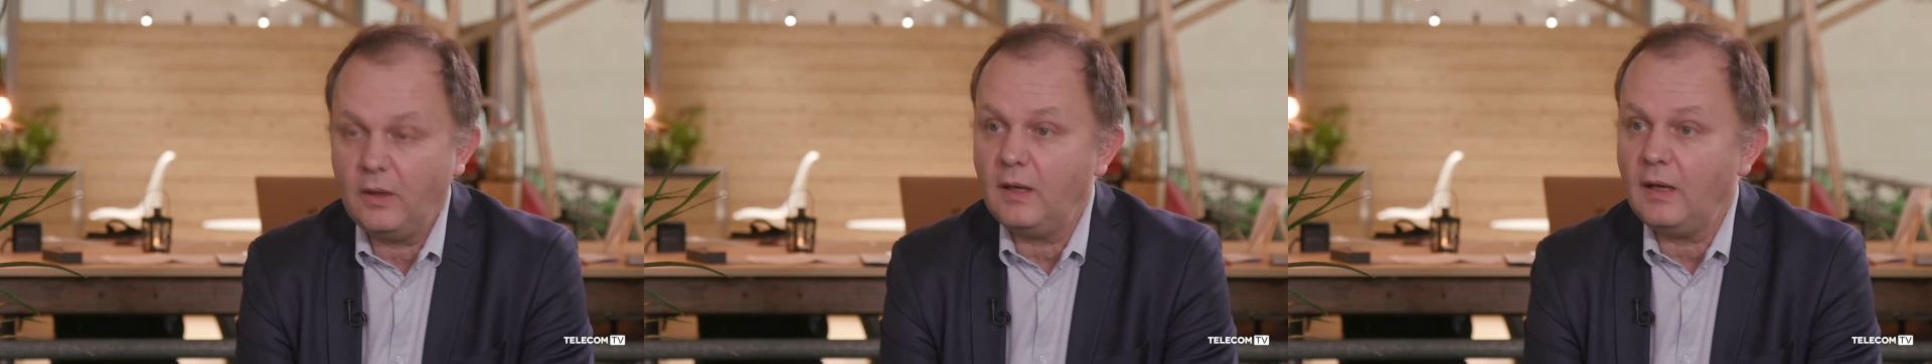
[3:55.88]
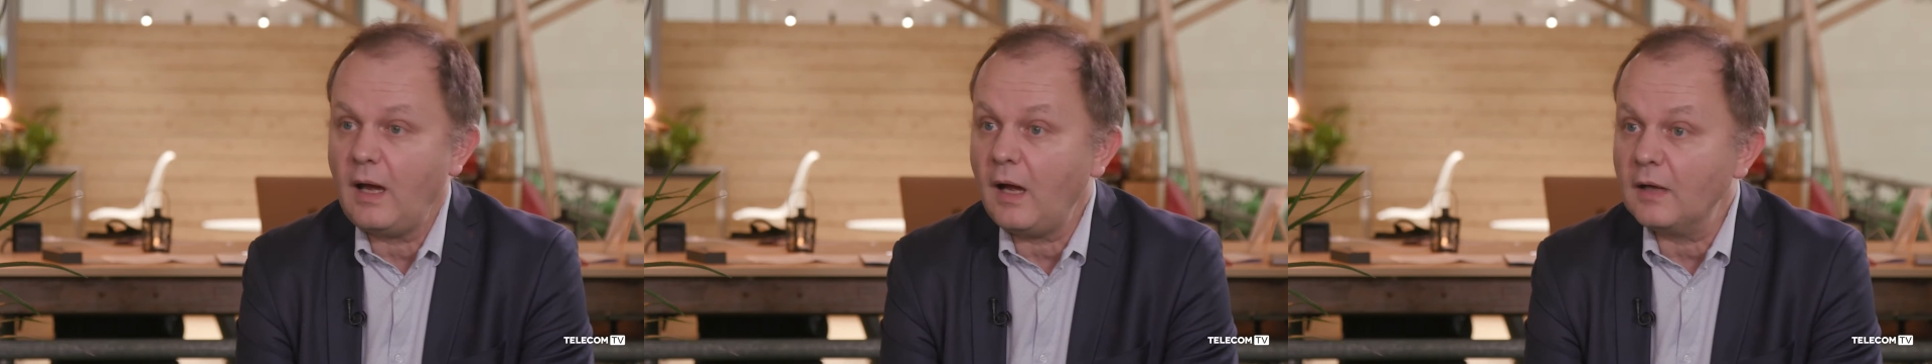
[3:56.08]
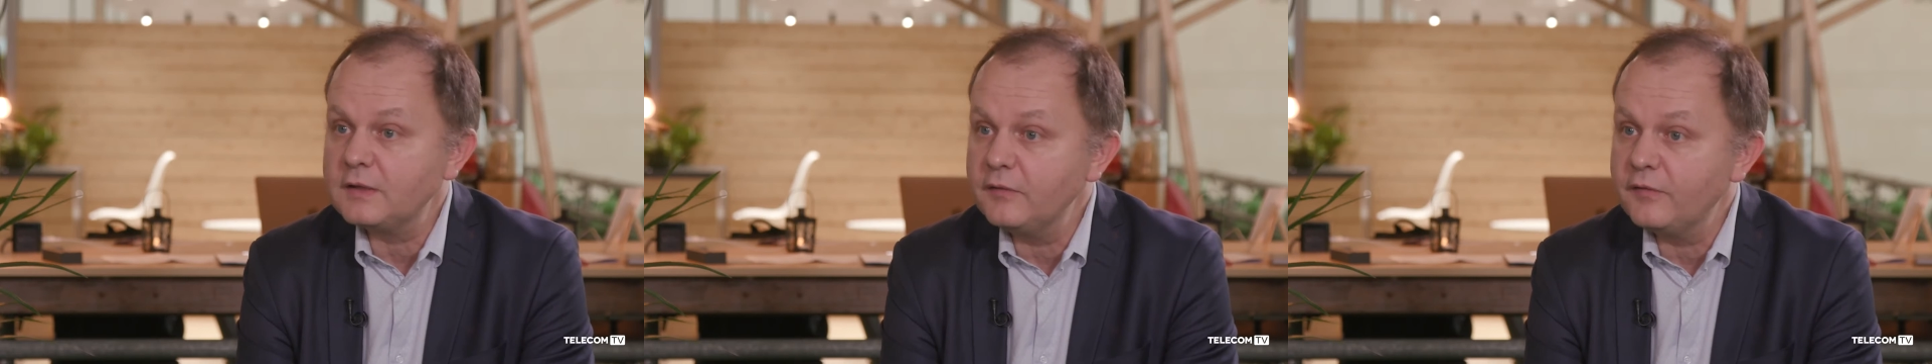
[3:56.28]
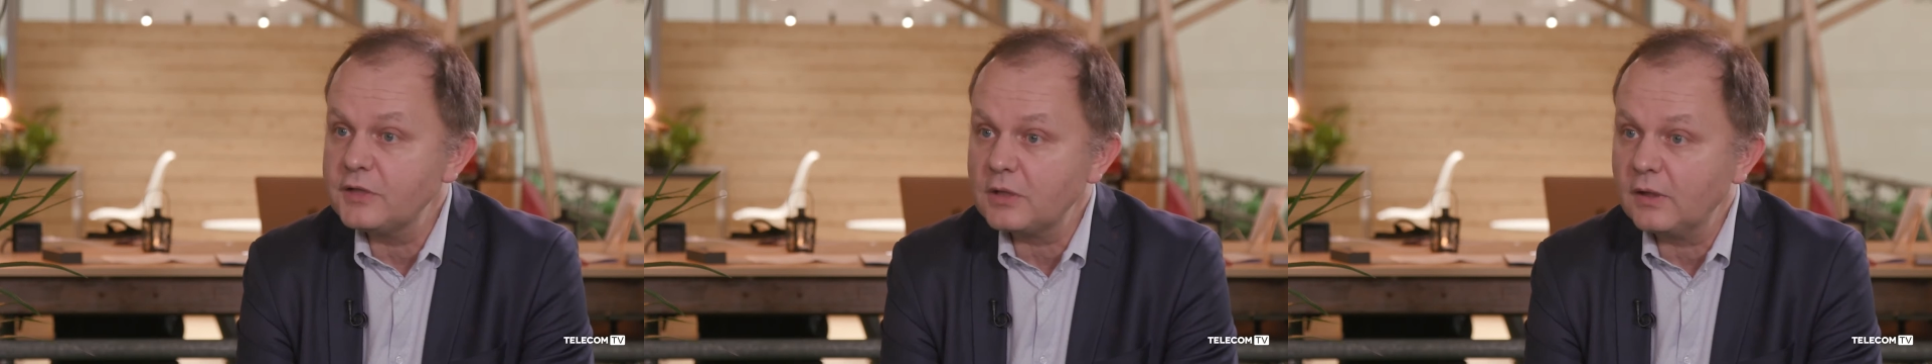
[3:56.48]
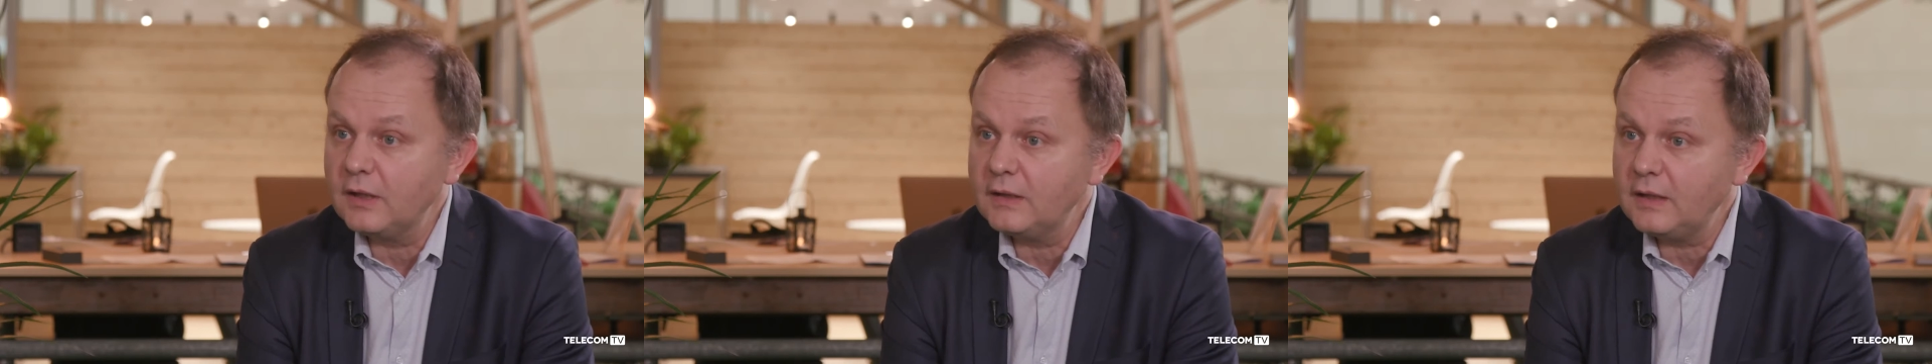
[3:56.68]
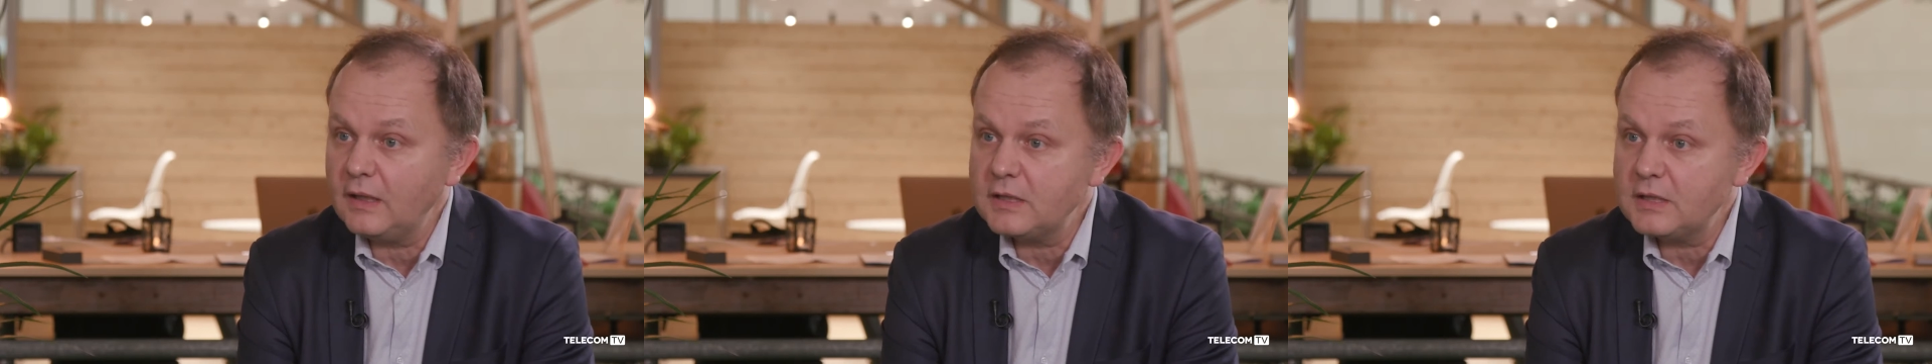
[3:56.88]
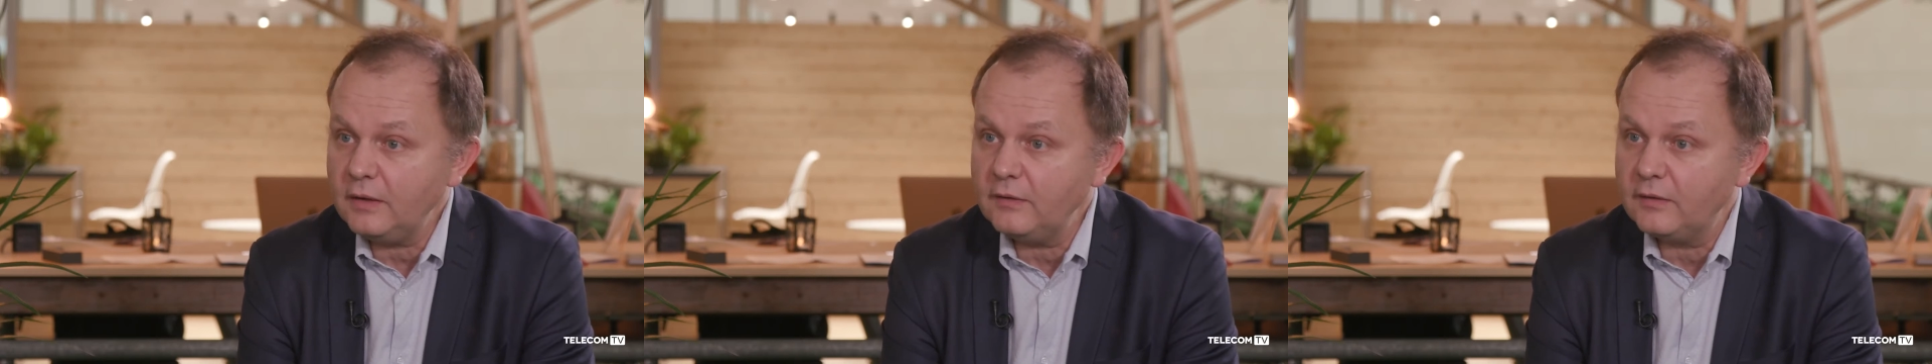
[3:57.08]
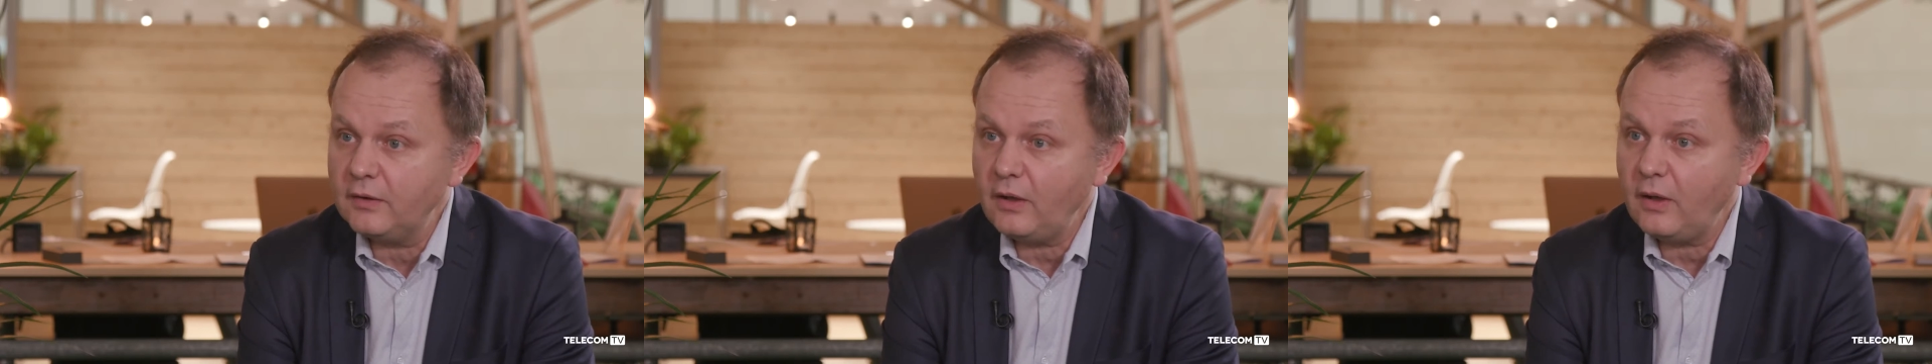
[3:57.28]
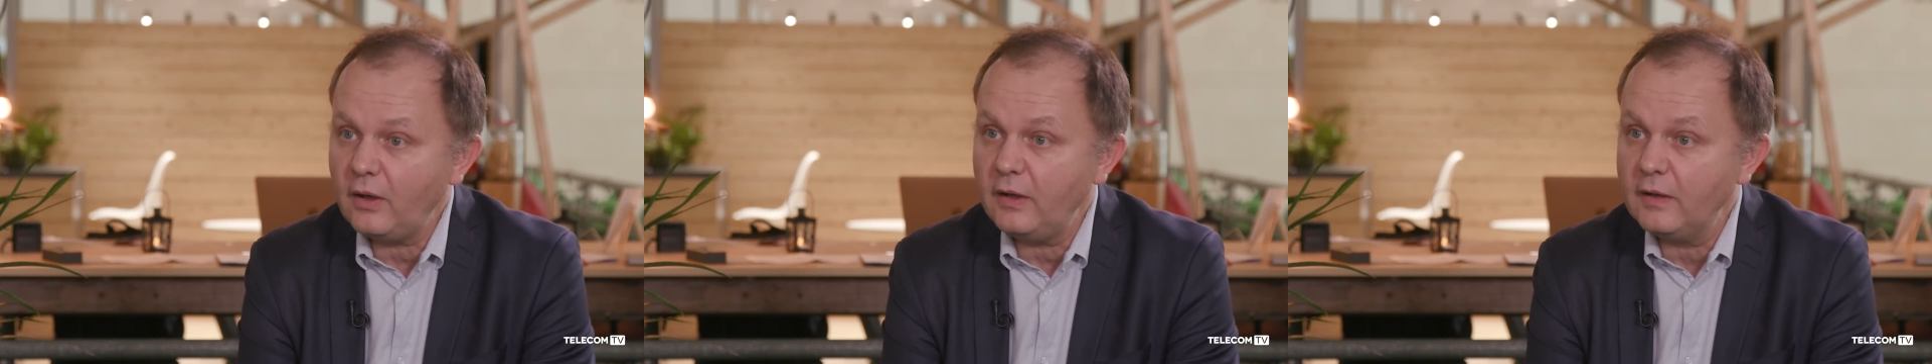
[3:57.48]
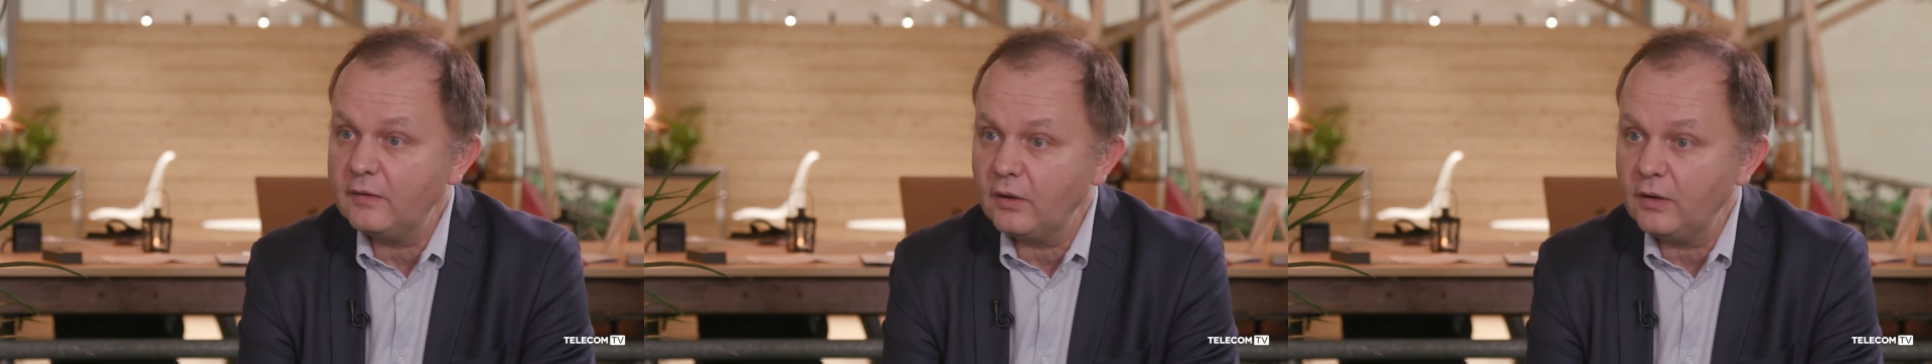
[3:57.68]
artificial intelligence
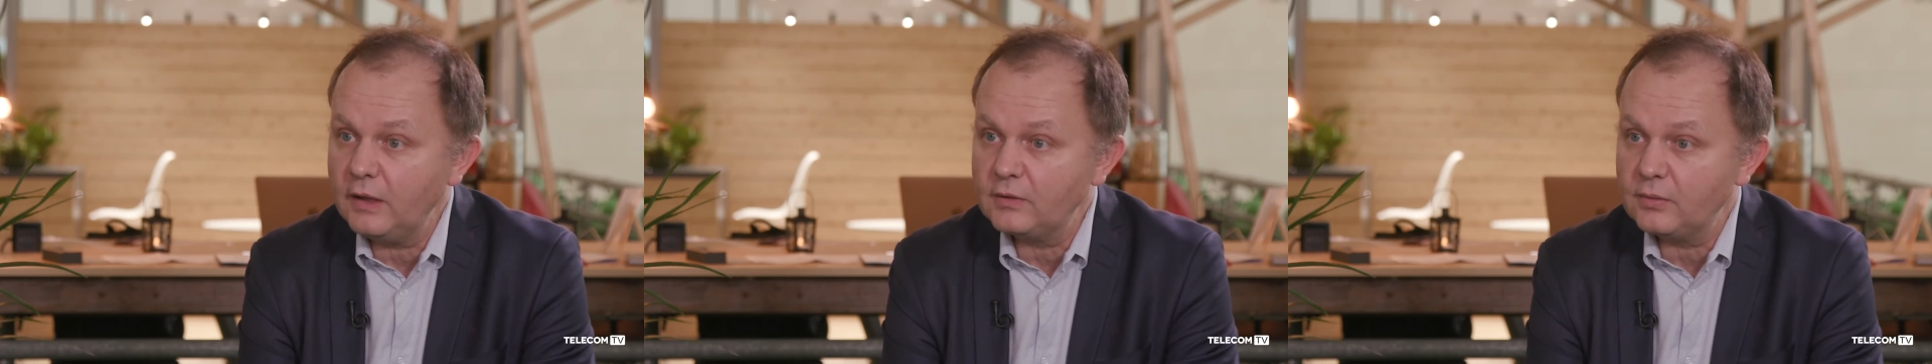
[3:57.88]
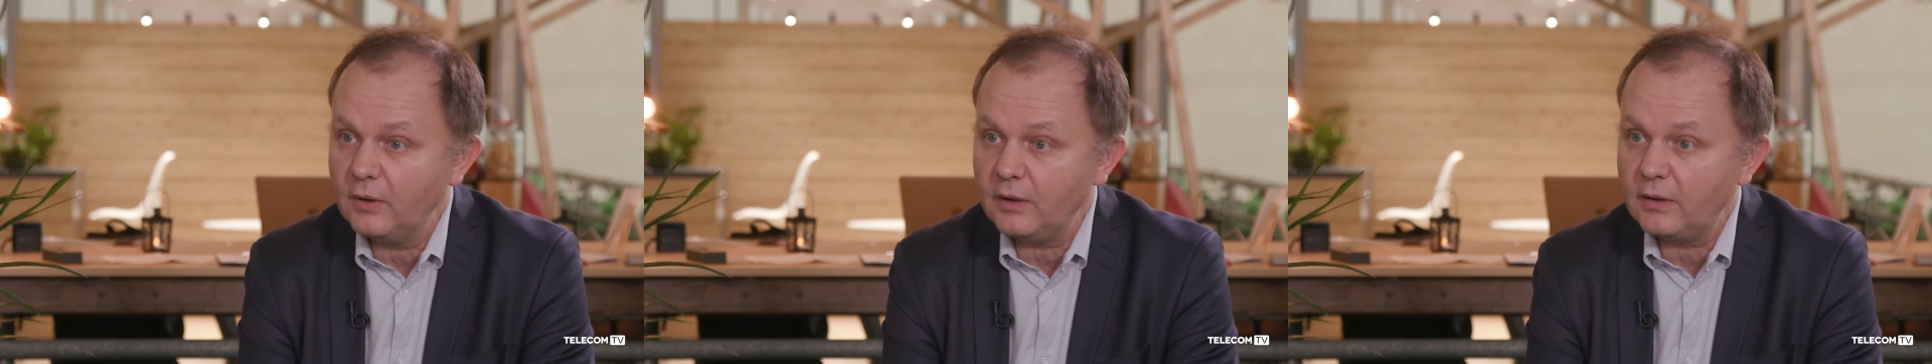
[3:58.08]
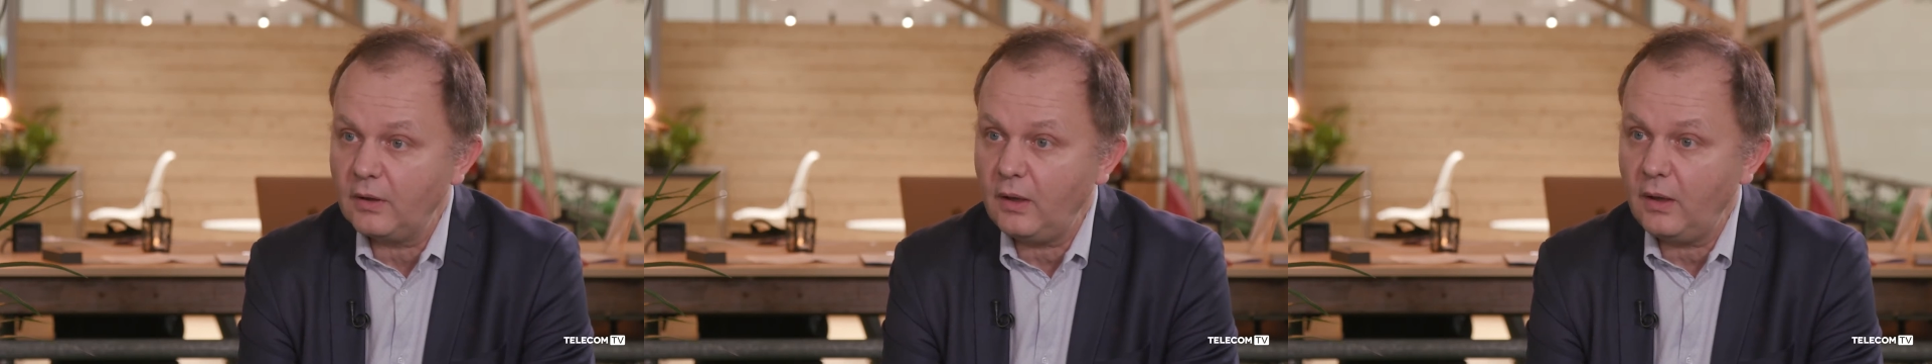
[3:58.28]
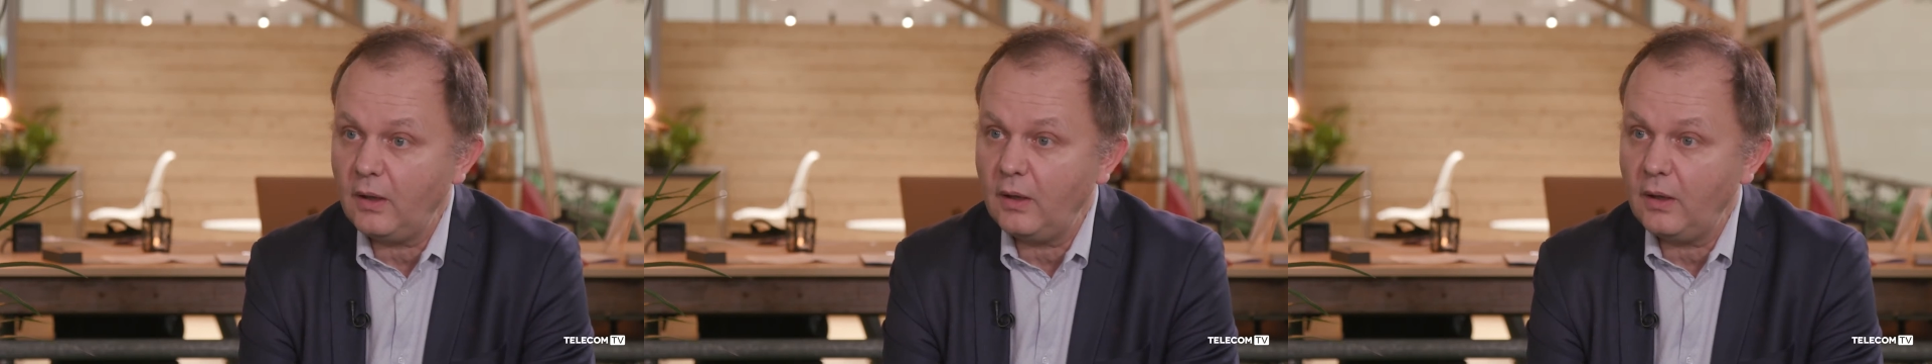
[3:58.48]
in the network